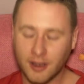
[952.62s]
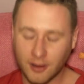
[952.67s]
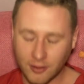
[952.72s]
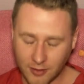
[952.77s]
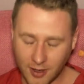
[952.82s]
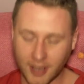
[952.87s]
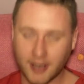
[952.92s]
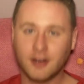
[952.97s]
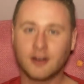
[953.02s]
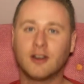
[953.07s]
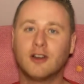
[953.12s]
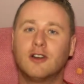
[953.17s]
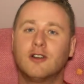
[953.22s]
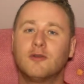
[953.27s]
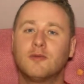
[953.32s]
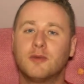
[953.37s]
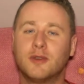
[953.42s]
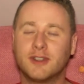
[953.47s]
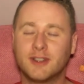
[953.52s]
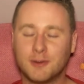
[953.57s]
cracking
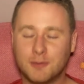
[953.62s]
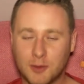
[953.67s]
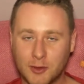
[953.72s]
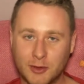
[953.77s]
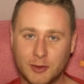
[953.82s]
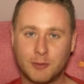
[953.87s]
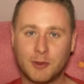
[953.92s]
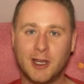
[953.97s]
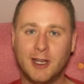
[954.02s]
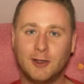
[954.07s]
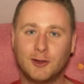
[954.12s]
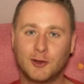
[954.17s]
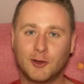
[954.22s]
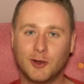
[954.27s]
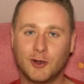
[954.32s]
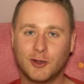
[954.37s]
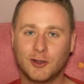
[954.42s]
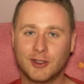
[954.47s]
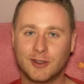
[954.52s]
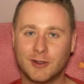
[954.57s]
on with some more speed
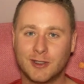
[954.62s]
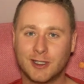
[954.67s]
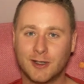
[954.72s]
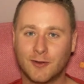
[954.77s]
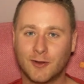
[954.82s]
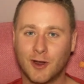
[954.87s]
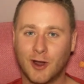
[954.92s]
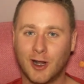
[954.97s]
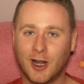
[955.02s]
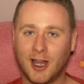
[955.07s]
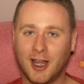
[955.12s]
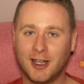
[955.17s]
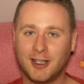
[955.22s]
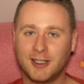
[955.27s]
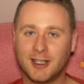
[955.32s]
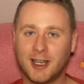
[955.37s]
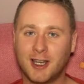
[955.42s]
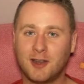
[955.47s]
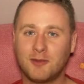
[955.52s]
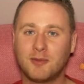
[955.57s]
draws which I've got
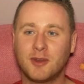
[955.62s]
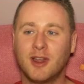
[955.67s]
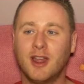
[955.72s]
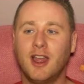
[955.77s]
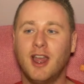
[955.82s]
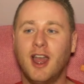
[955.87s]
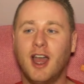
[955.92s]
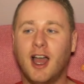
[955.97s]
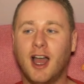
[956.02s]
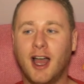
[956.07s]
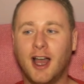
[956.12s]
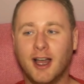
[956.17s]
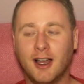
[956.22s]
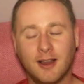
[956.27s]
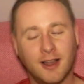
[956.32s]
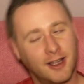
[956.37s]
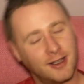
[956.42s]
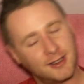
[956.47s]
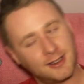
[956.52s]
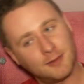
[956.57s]
lined up,
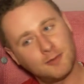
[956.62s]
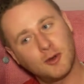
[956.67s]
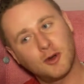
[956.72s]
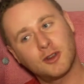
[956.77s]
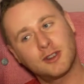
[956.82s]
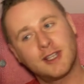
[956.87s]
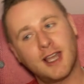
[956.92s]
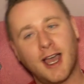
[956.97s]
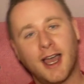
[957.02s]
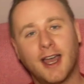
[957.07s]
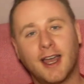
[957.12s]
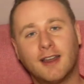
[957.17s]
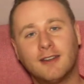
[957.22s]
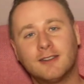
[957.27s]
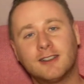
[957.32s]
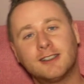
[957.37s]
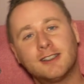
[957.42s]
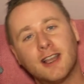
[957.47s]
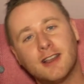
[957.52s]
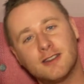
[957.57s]
and some more
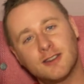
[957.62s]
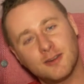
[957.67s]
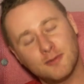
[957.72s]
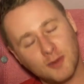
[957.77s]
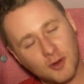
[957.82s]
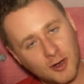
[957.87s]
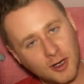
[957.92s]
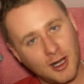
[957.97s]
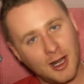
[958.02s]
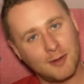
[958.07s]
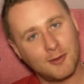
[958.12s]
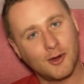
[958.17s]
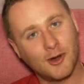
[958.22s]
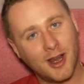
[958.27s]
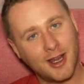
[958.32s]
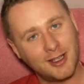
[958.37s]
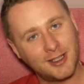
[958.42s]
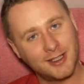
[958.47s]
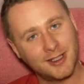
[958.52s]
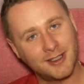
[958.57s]
tags and some more
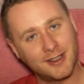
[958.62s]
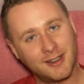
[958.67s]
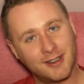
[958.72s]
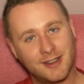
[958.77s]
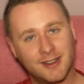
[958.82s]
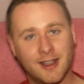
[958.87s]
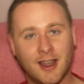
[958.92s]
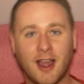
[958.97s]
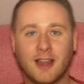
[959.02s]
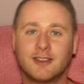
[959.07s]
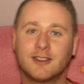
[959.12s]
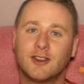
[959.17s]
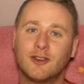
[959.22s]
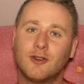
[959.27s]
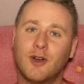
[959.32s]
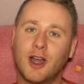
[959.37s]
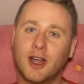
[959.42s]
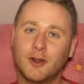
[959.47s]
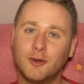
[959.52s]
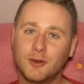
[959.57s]
collaborations.
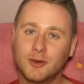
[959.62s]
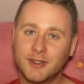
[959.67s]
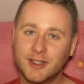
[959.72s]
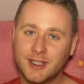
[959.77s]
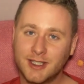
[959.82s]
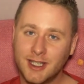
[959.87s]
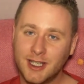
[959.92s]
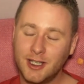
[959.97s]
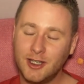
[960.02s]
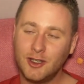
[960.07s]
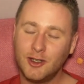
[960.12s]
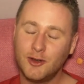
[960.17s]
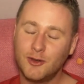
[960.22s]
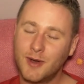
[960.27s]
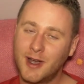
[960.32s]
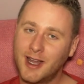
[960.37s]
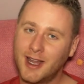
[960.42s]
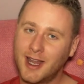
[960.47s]
So I will see you